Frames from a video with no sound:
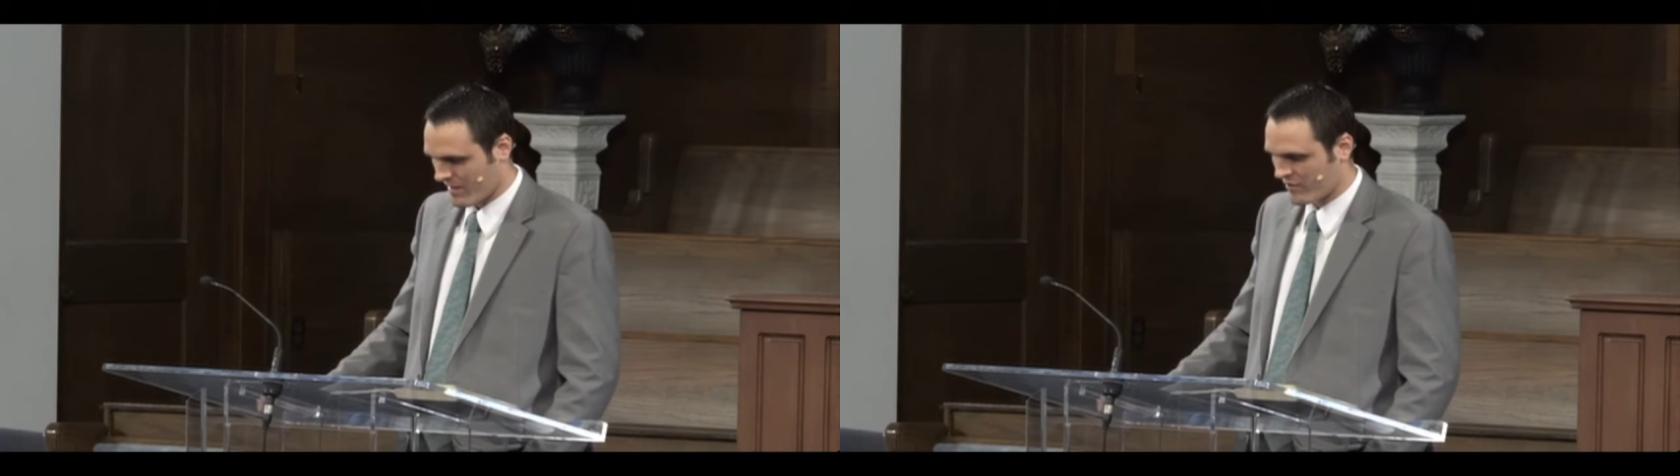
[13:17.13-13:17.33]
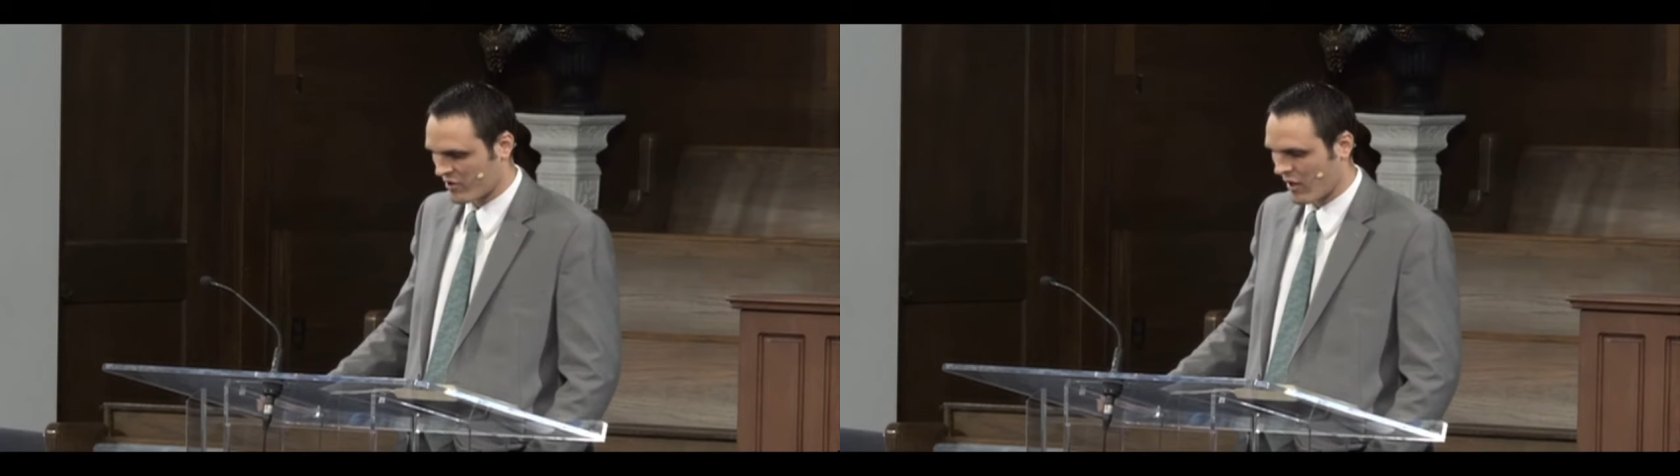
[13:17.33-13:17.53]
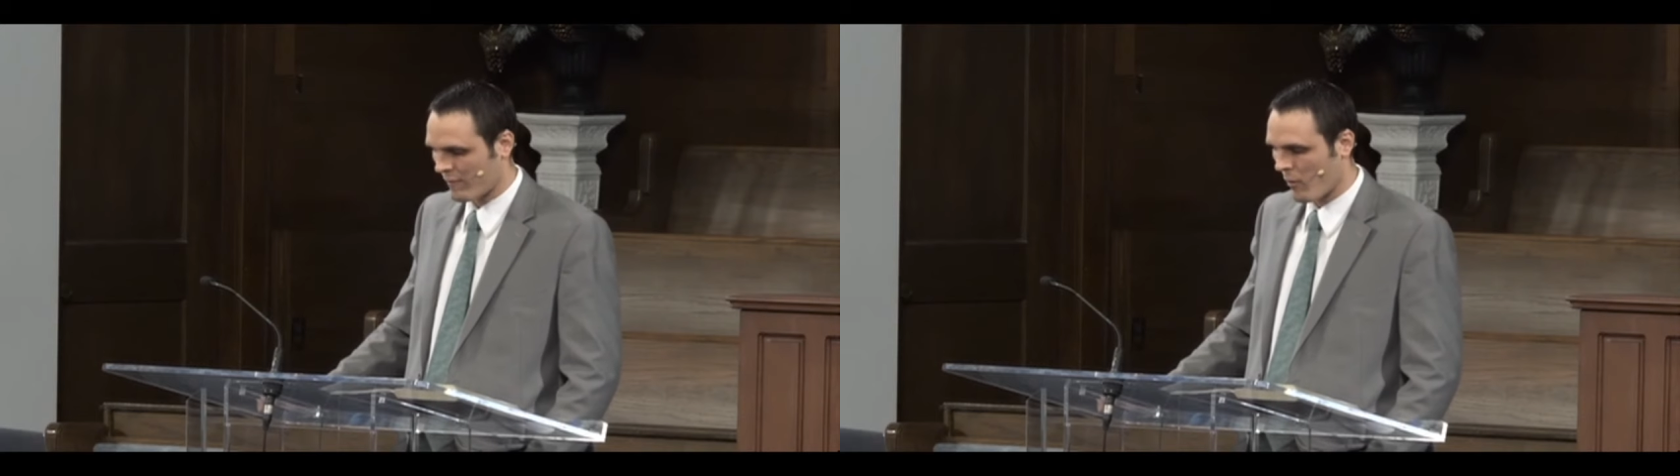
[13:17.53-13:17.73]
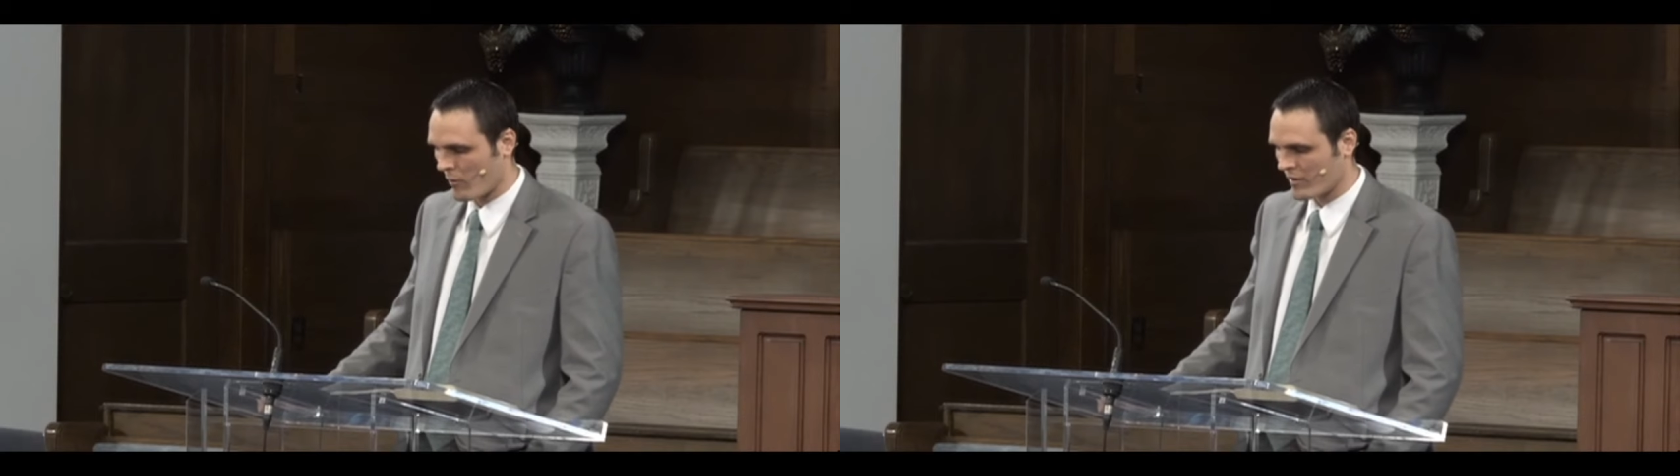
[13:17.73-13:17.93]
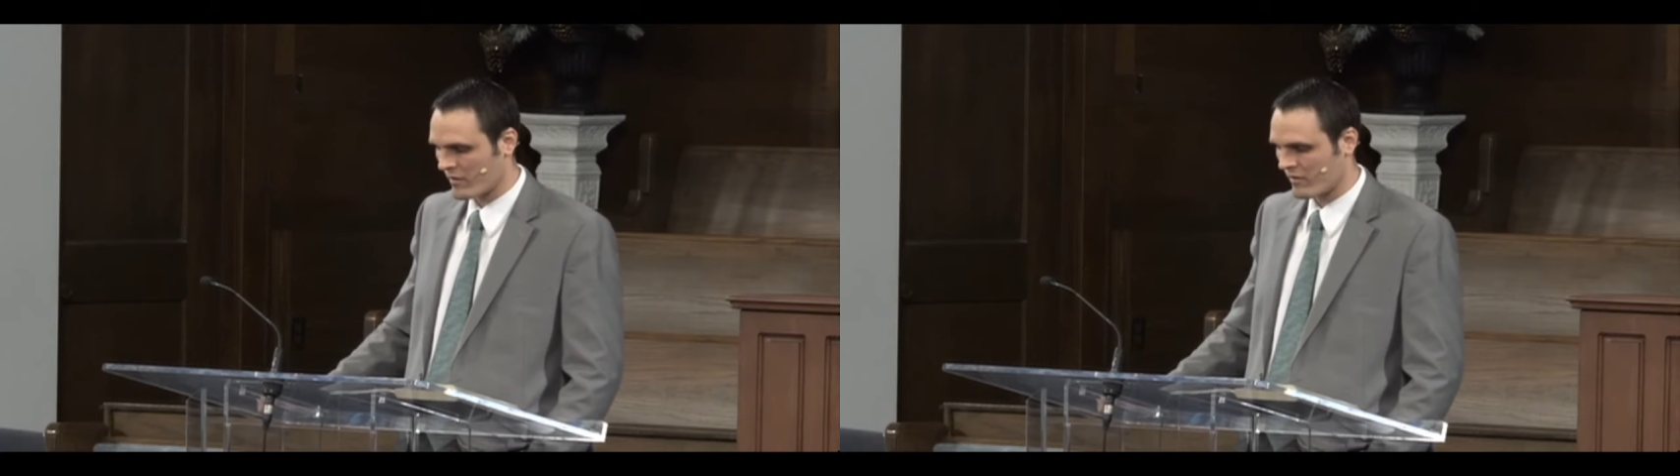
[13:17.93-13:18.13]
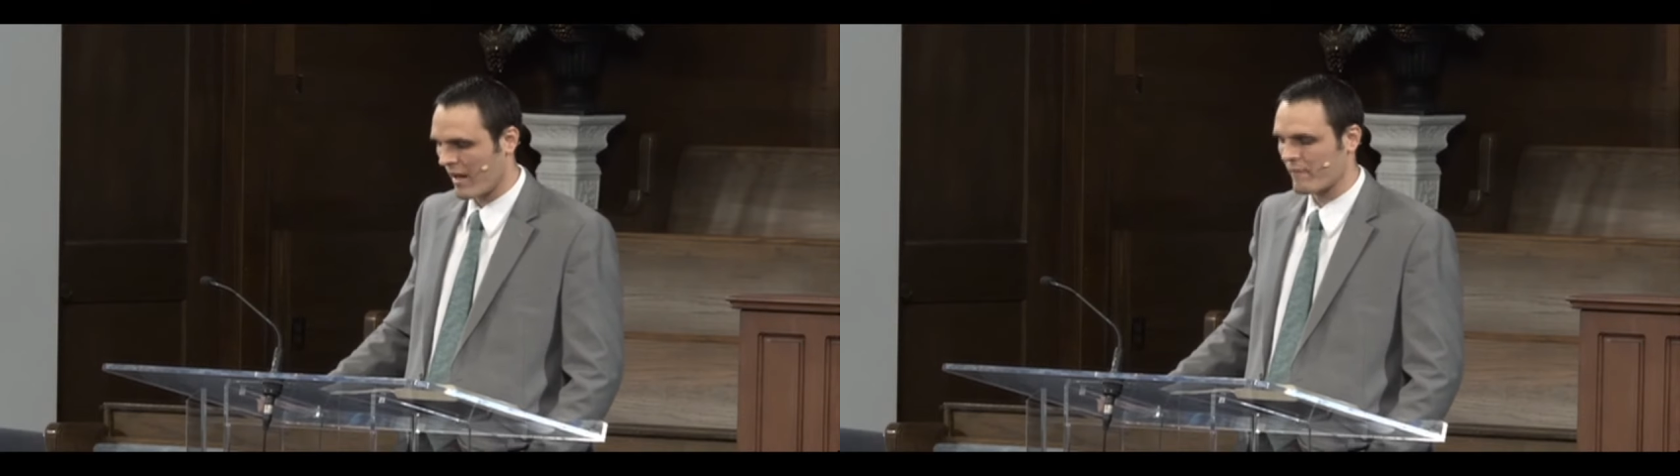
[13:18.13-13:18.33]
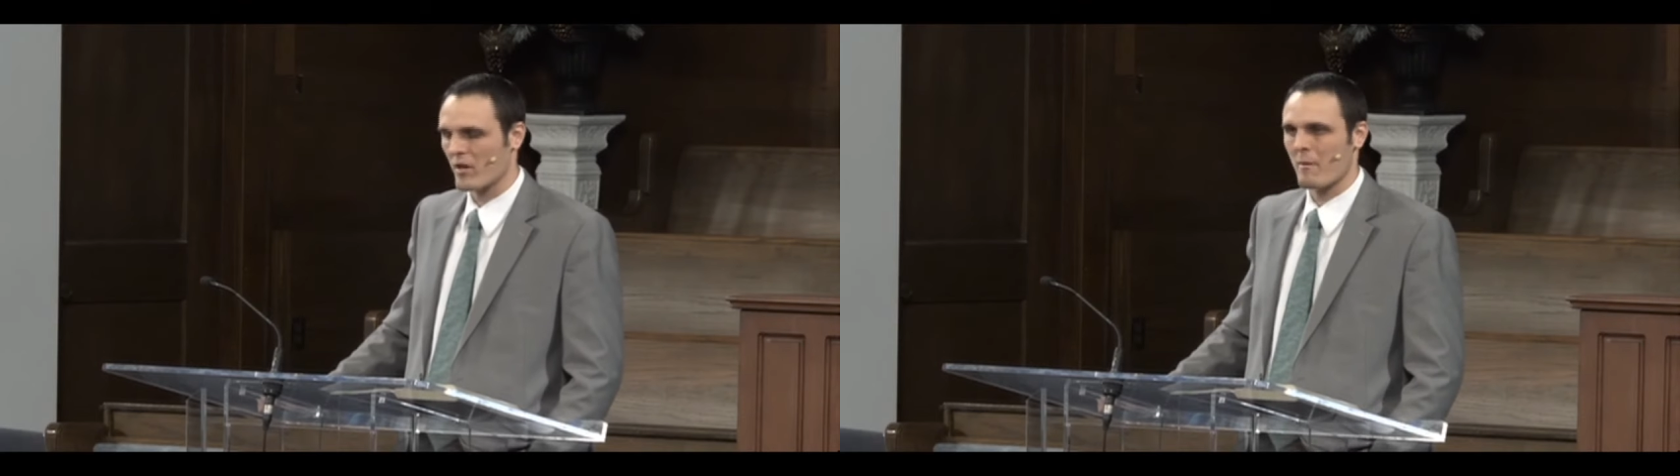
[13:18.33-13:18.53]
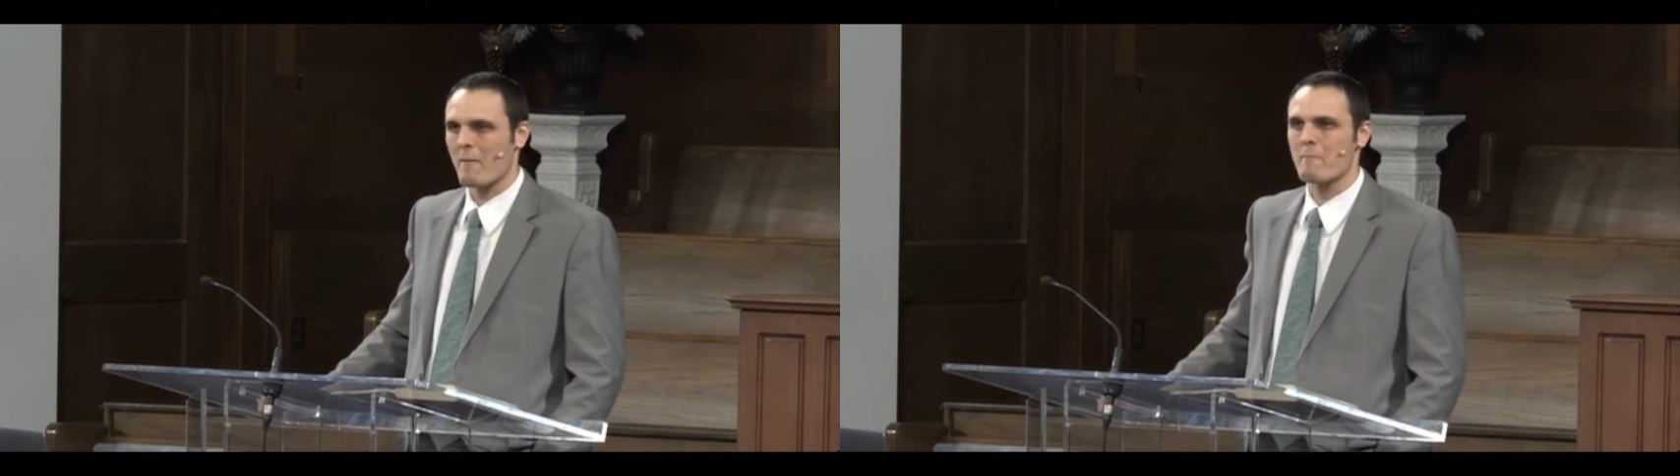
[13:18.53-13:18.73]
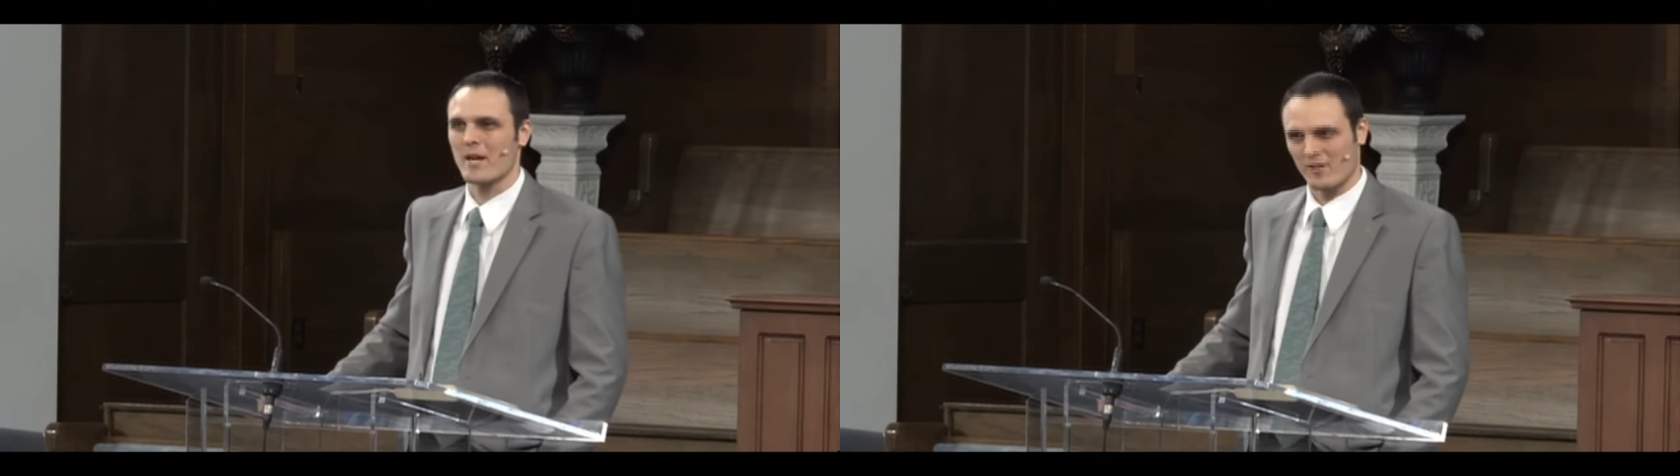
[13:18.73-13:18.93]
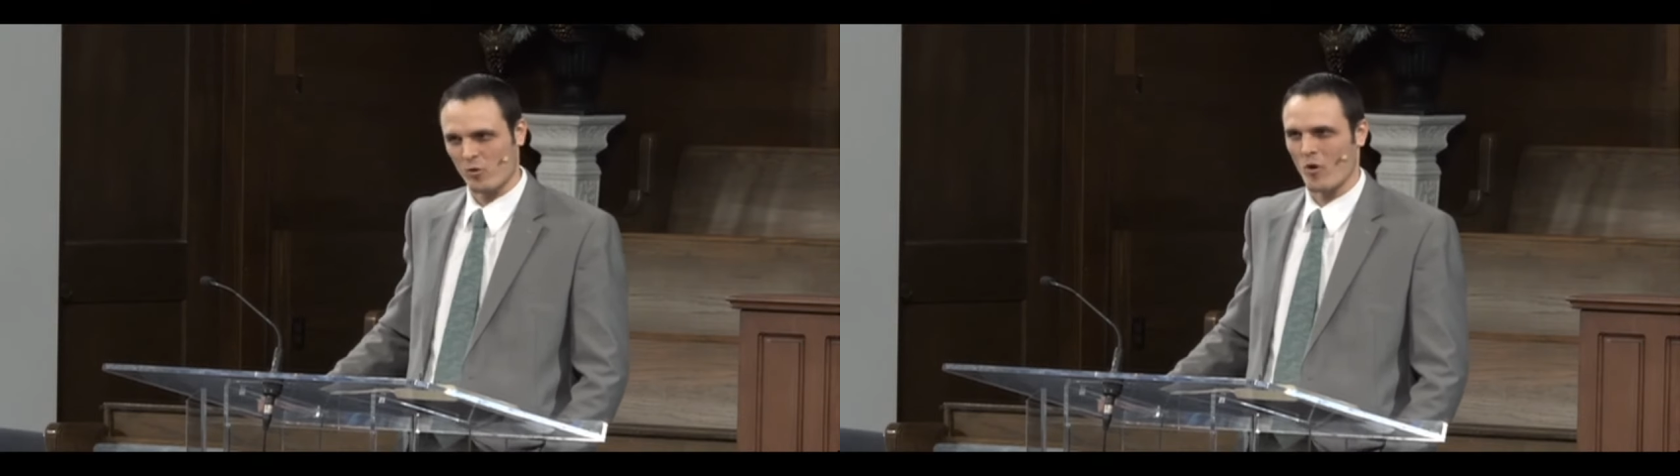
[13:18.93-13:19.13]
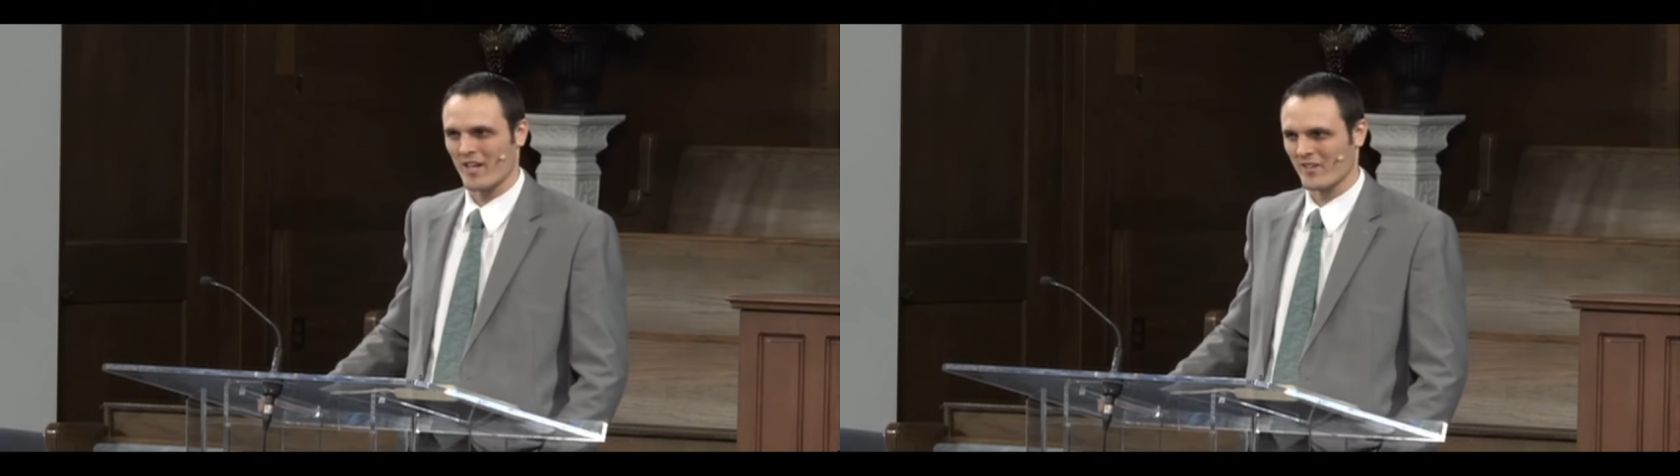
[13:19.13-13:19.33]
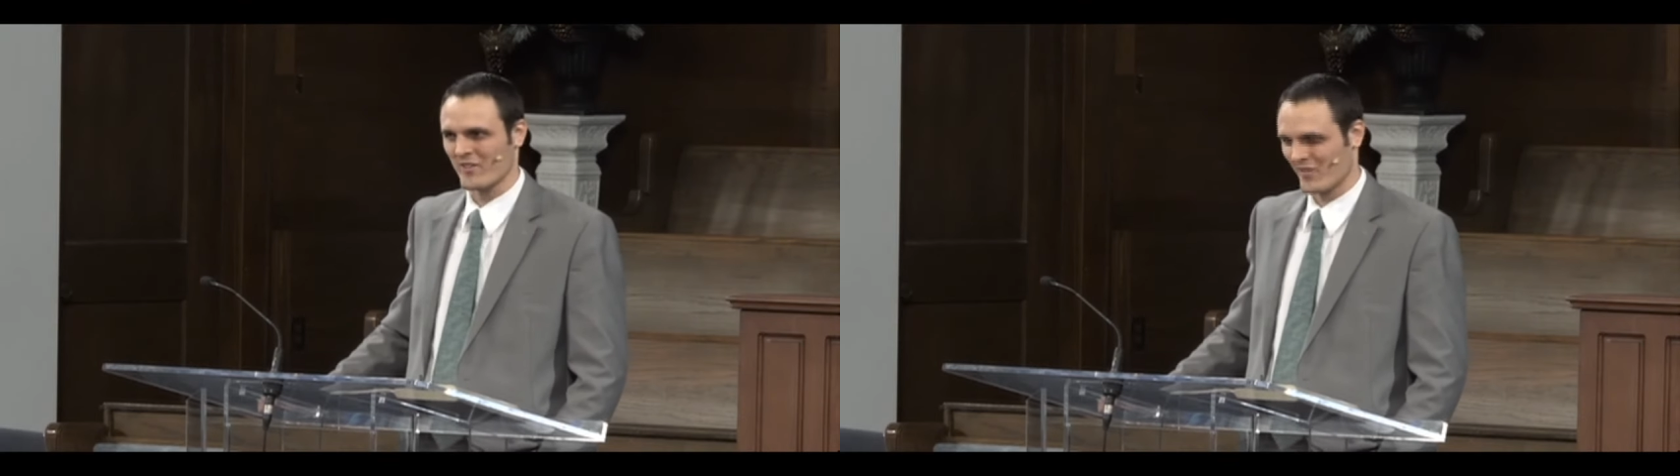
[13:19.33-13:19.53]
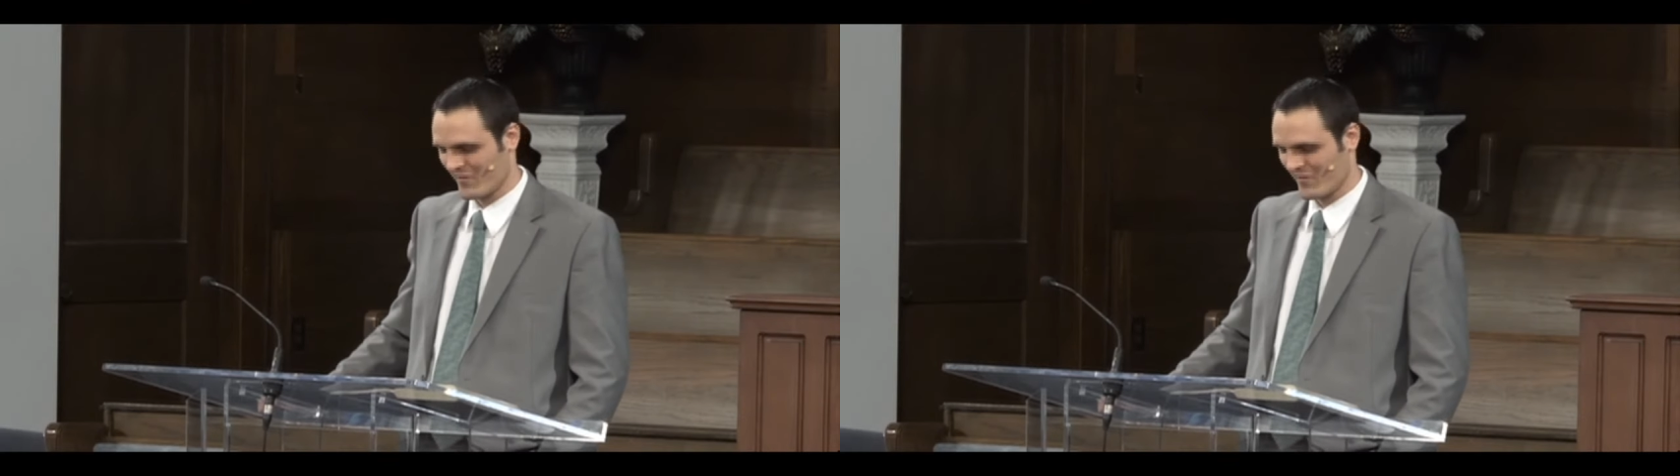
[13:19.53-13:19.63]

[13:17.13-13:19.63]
It's just our focus is diverted by bigger toys